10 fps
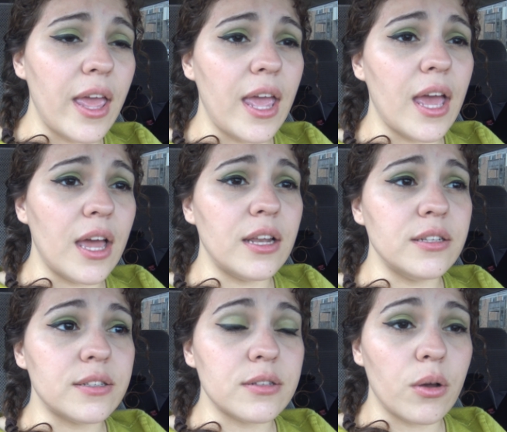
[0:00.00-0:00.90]

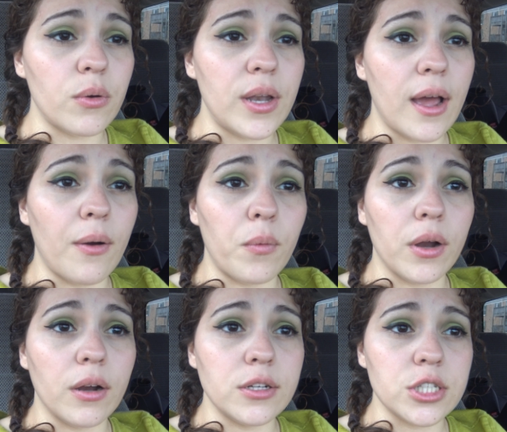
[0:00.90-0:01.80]
and so now
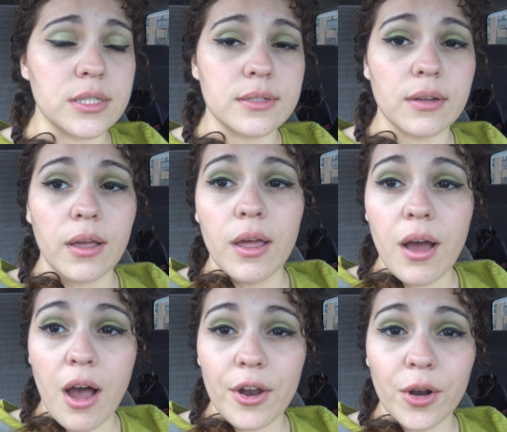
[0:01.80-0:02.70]
we're just
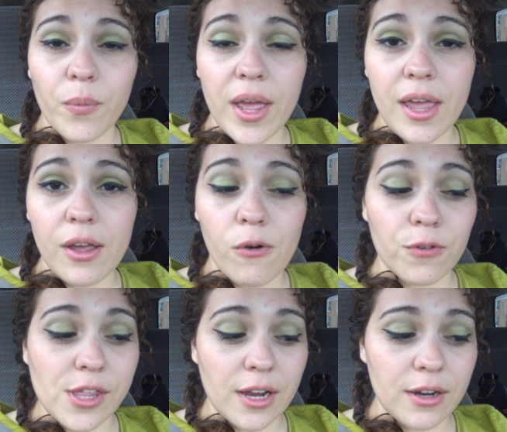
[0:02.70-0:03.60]
on our way
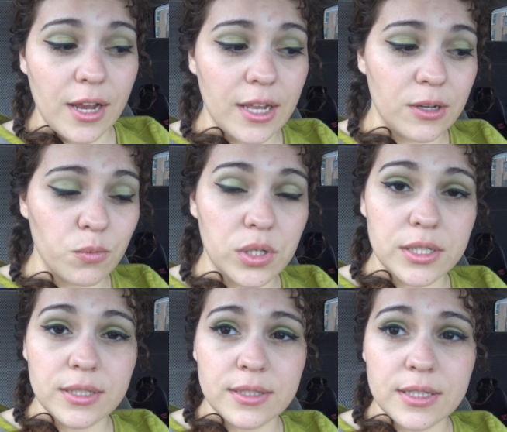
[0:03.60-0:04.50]
over there, and
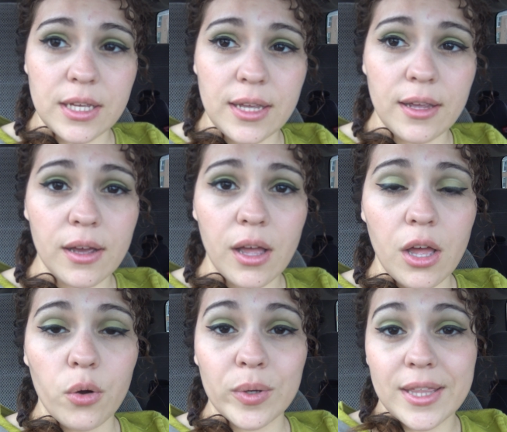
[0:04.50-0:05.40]
we'll see
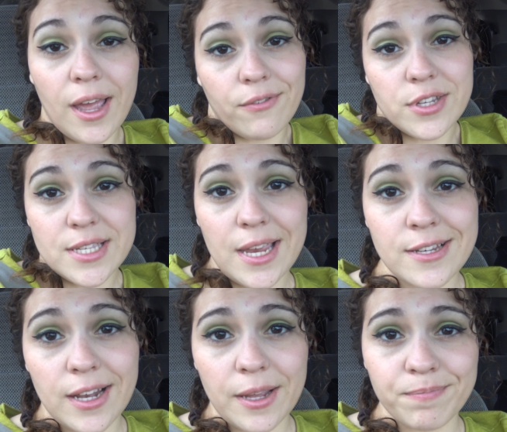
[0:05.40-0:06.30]
what they have to say
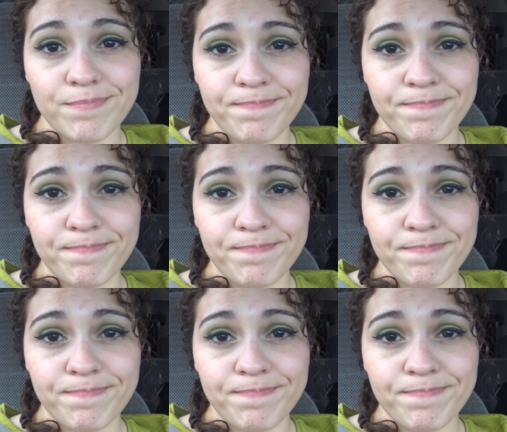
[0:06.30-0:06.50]
today.